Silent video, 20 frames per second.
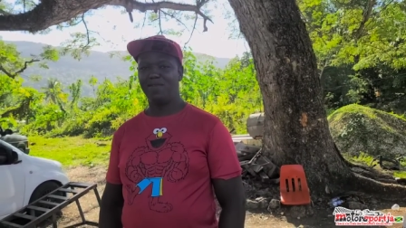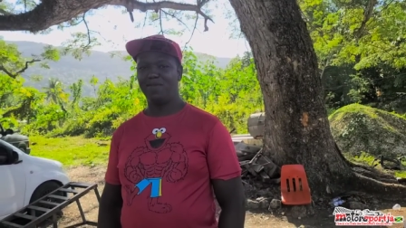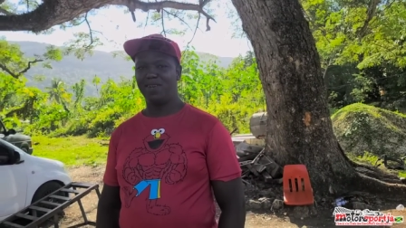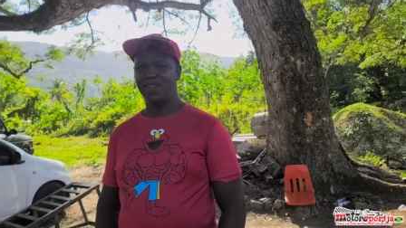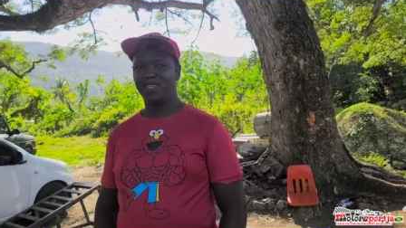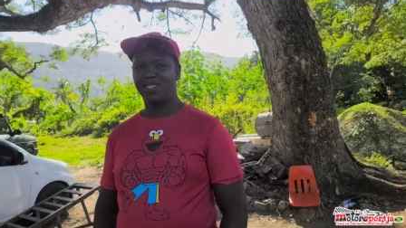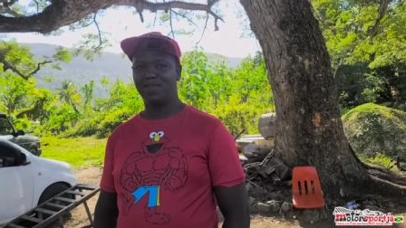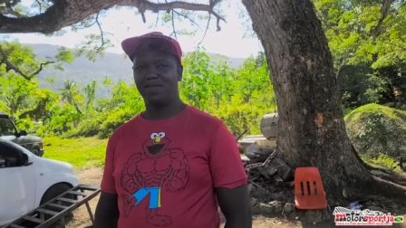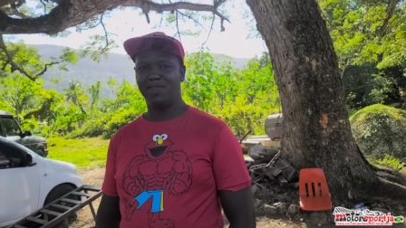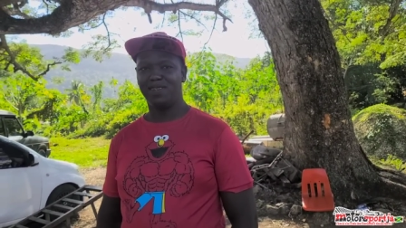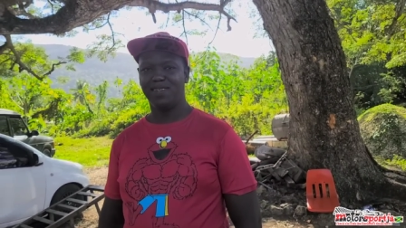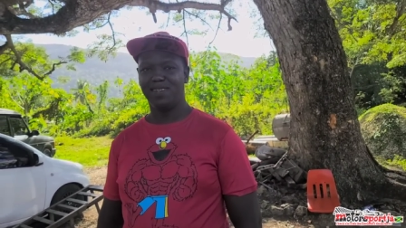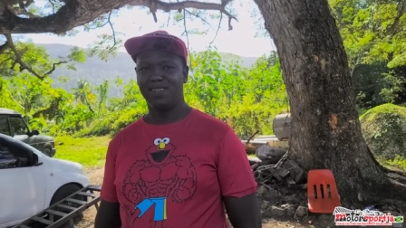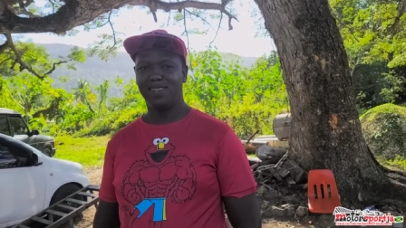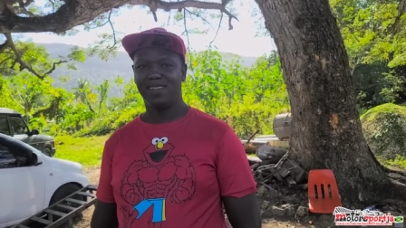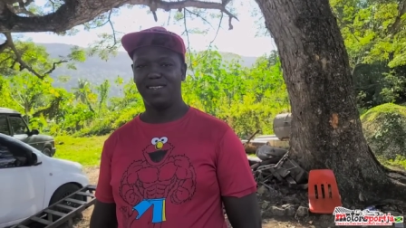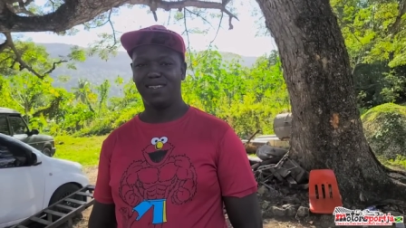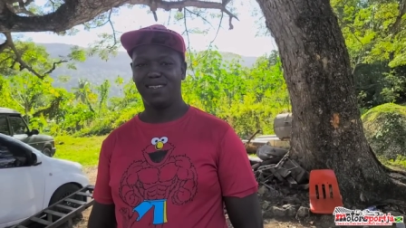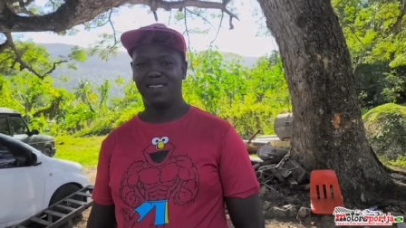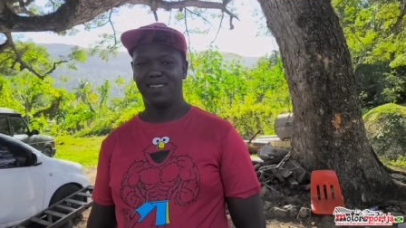You have anybody
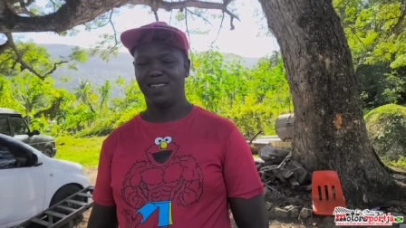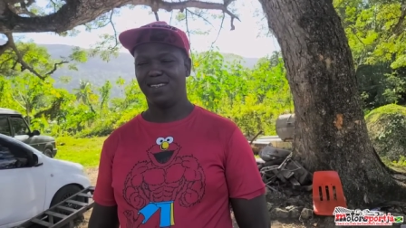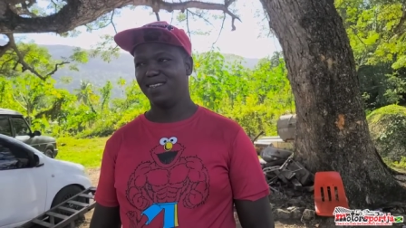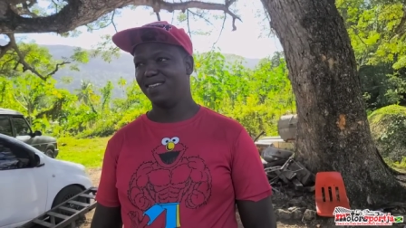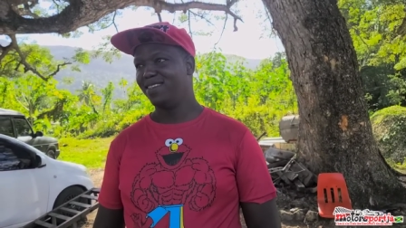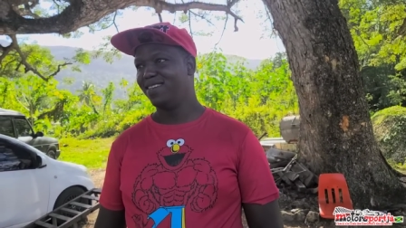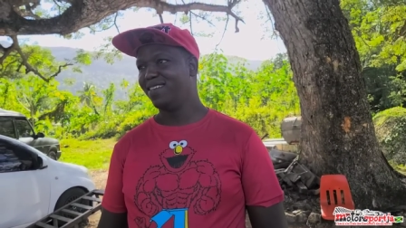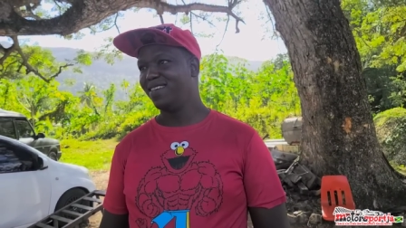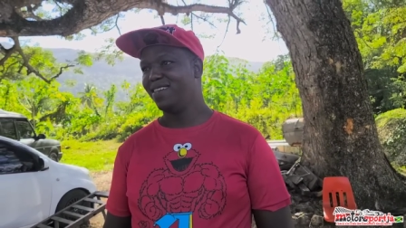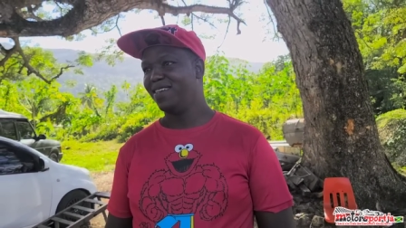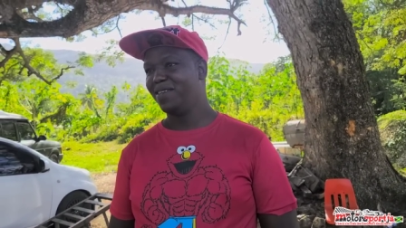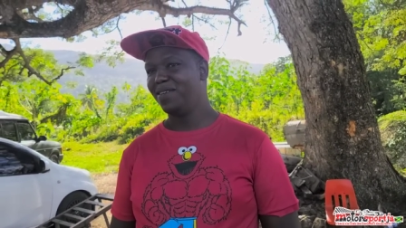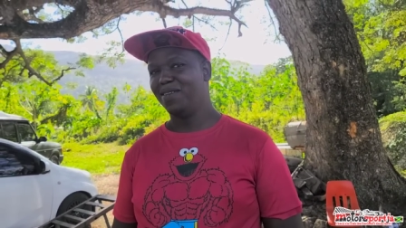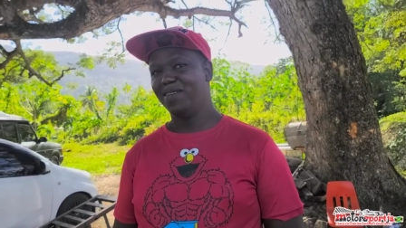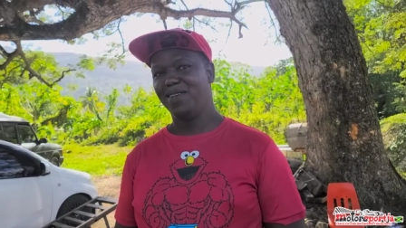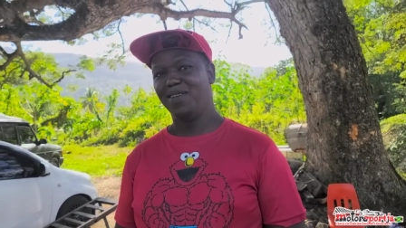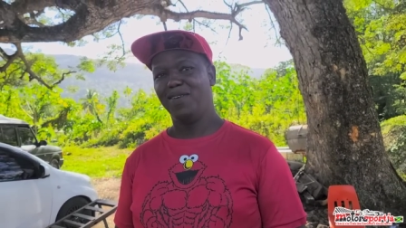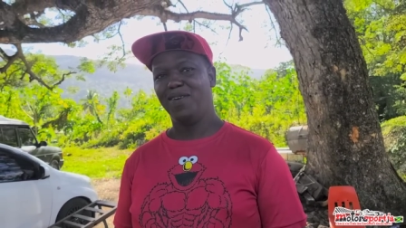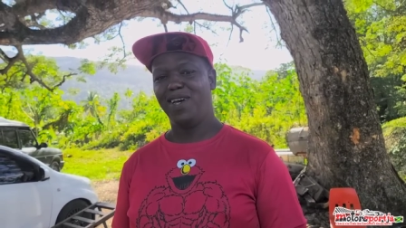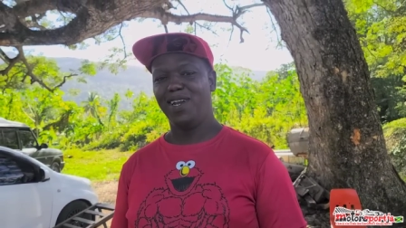want to shout out same way?
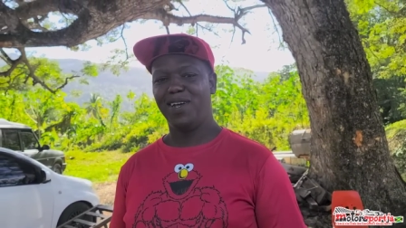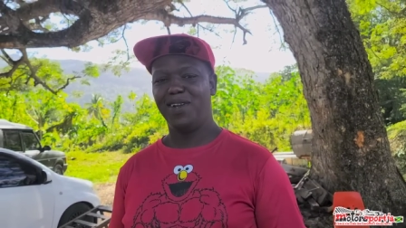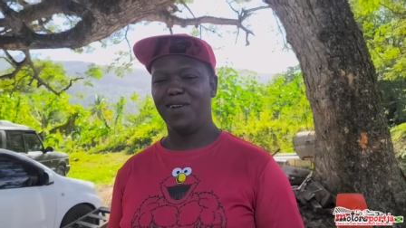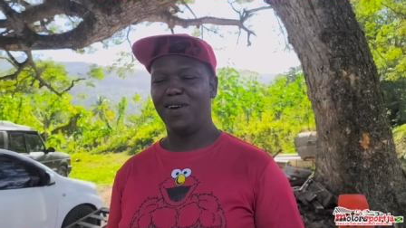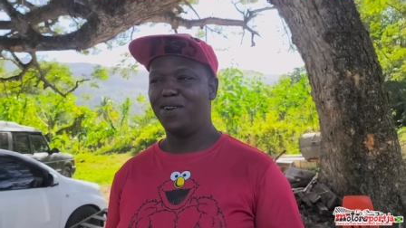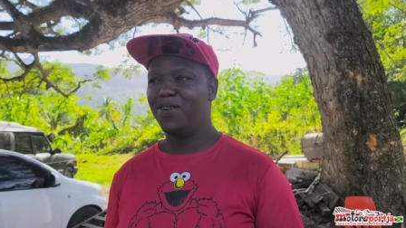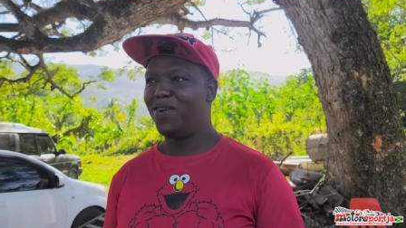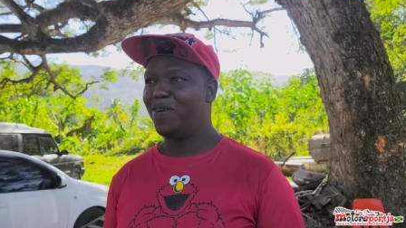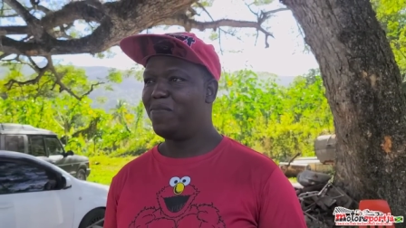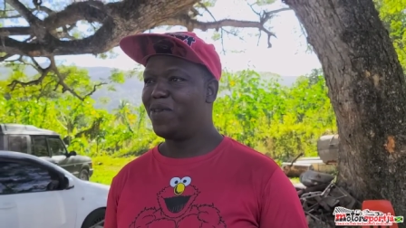Well, I don't know.